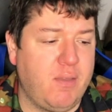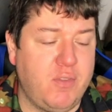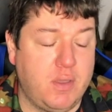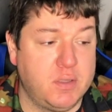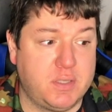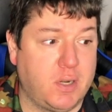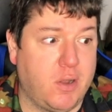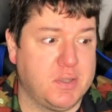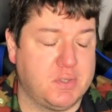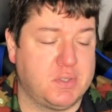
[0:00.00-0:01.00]
if you consider
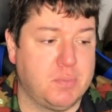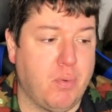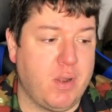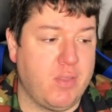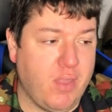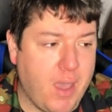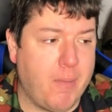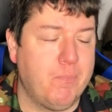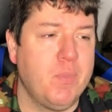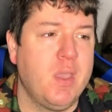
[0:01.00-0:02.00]
also supporting
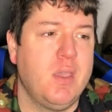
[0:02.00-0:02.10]
them,